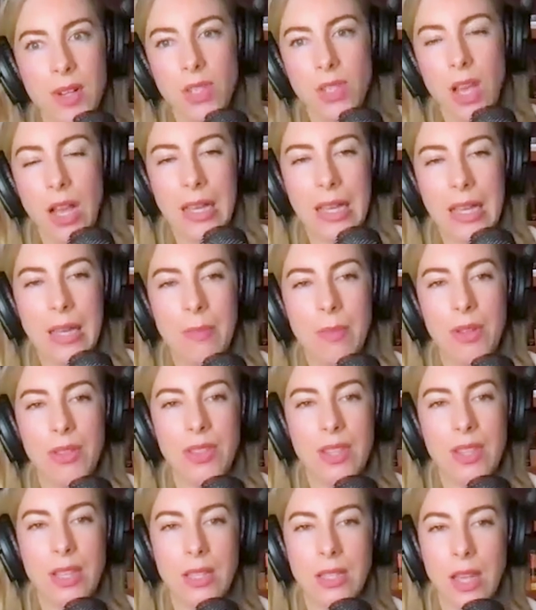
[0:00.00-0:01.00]
was talking
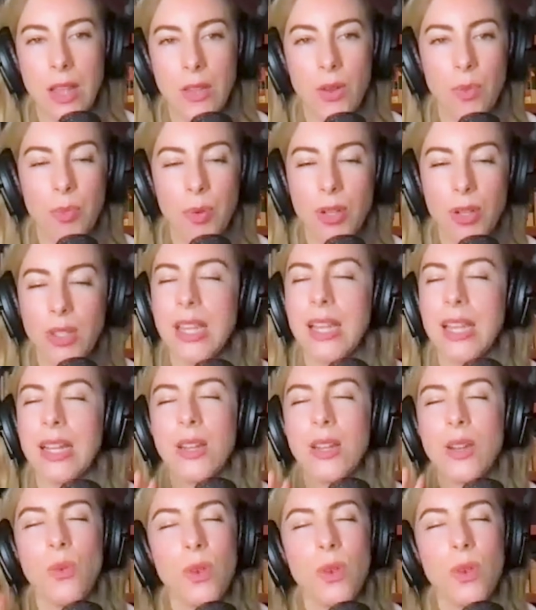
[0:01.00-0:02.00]
about these other books. I
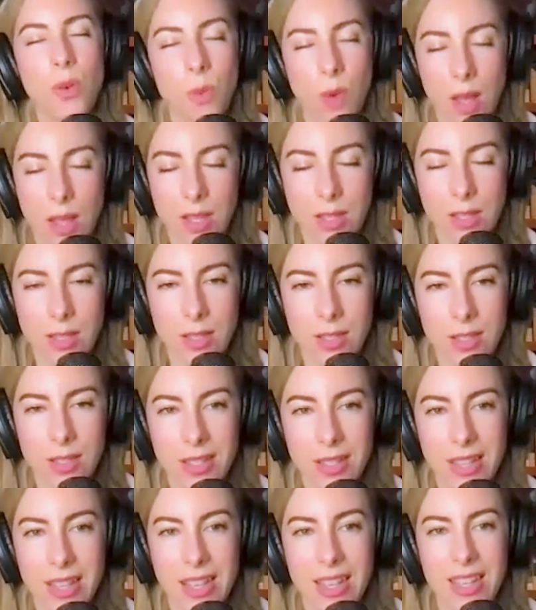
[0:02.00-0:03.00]
didn't know what it was.
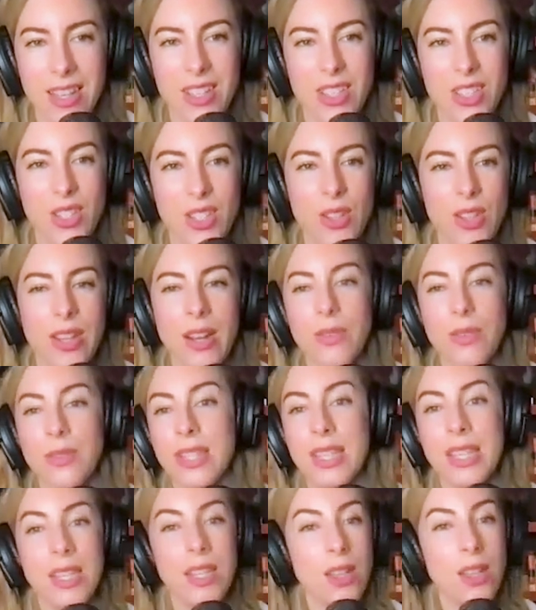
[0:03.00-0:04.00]
So then I was
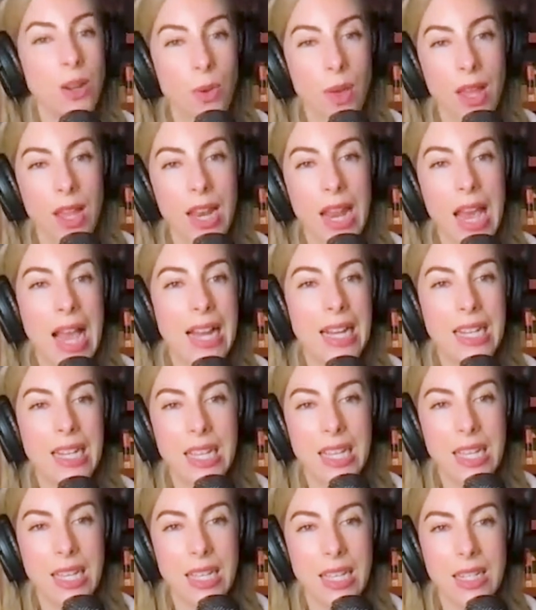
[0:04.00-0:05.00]
like, you know what? I
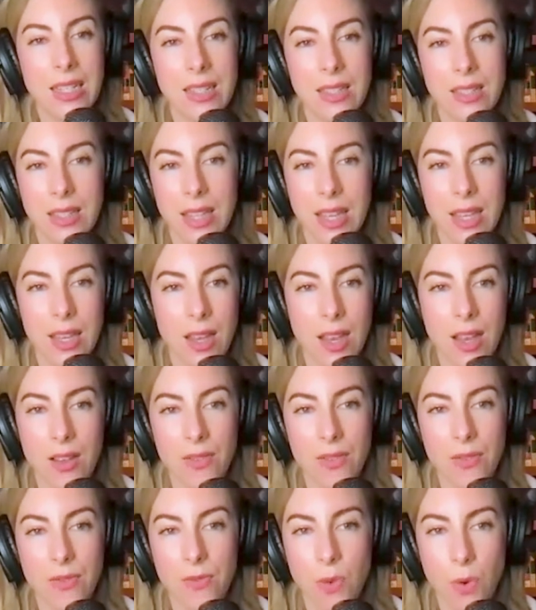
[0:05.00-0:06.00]
need like
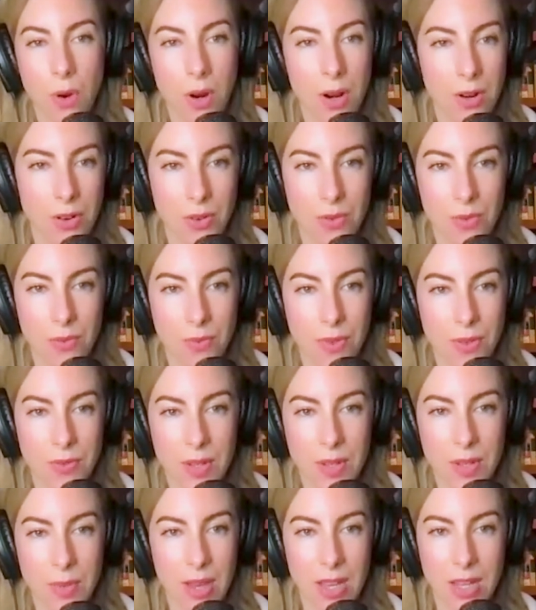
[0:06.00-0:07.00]
a
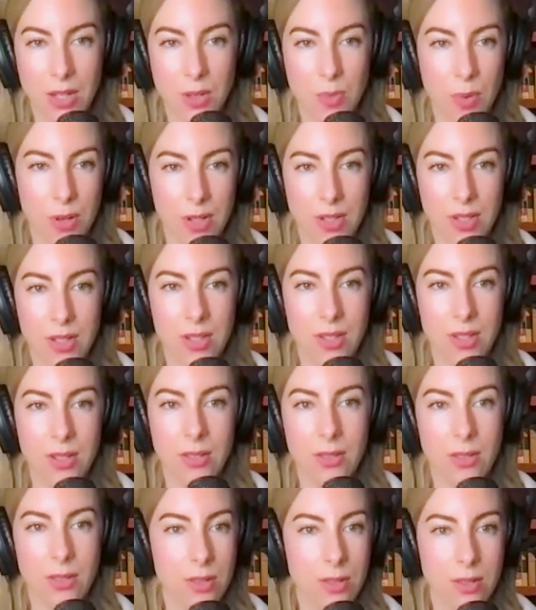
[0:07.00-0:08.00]
450-page book
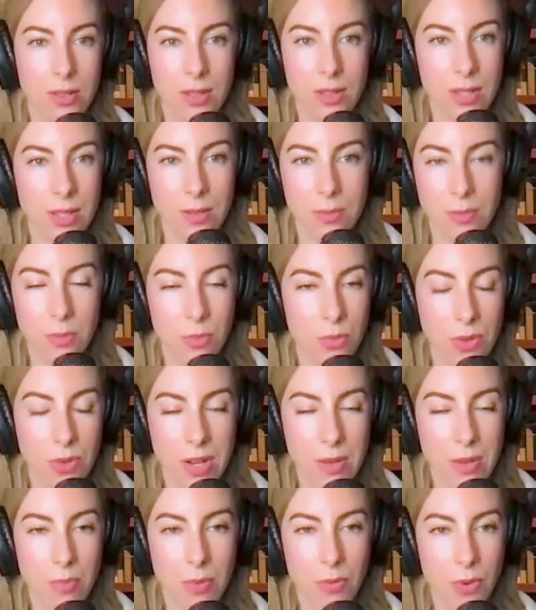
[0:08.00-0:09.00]
to
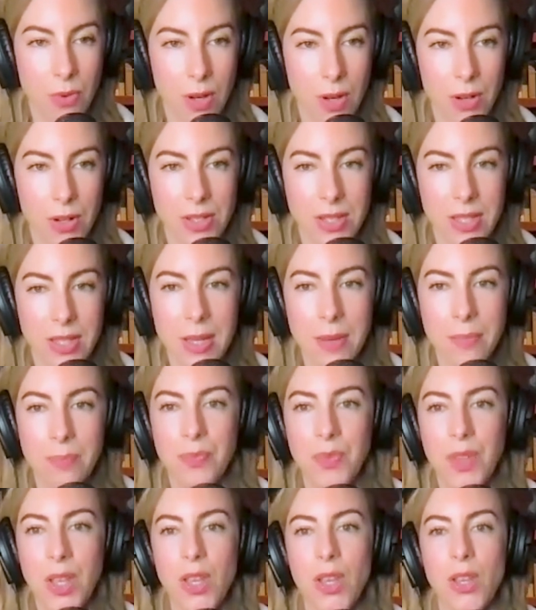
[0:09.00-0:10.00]
read before I go to sleep.
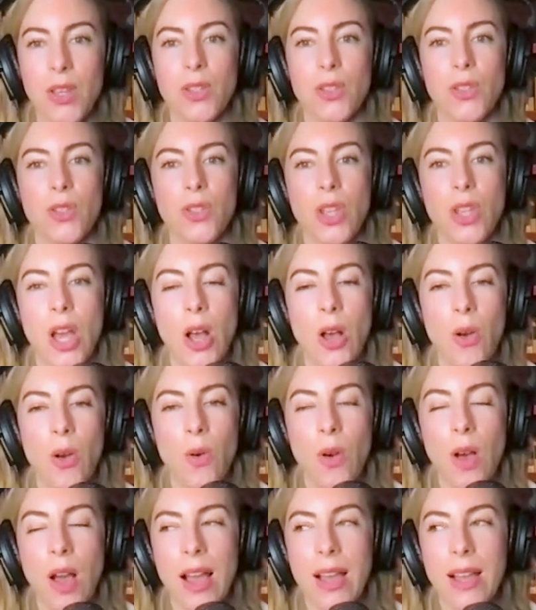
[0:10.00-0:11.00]

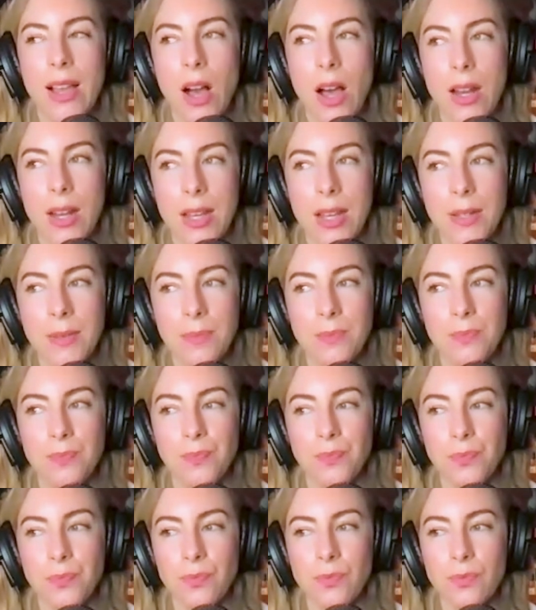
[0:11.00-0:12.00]
So I got it.
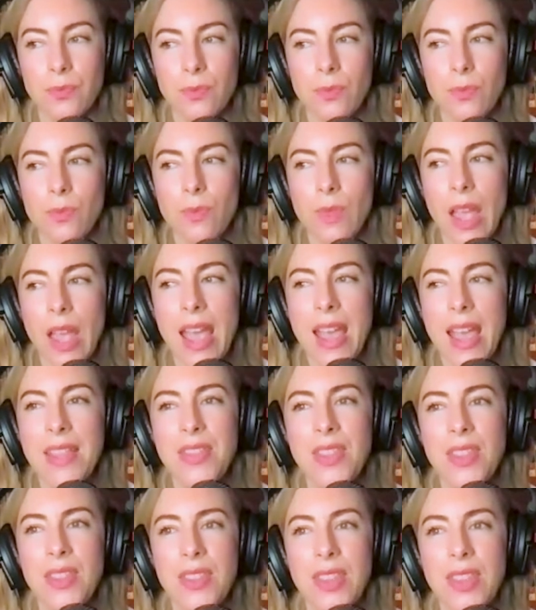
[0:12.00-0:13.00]

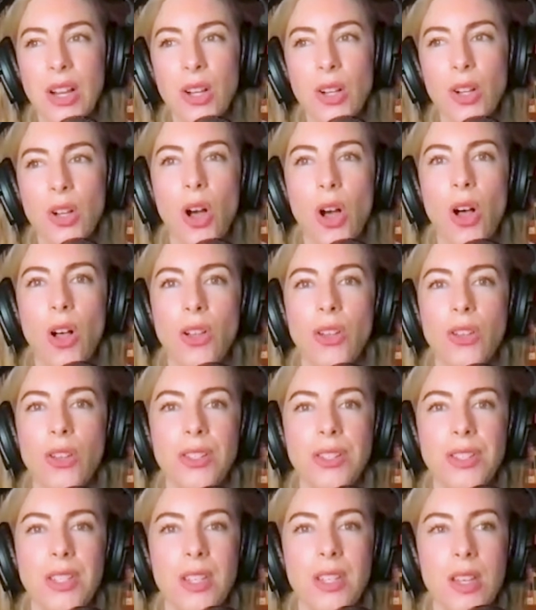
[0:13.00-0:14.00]
And they're
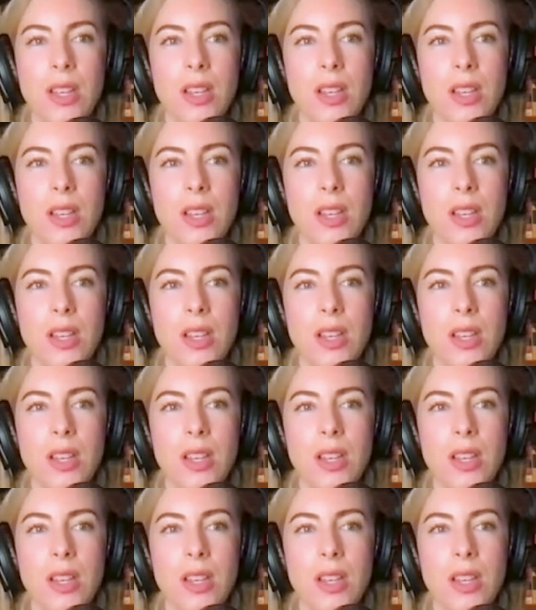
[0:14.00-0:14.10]
called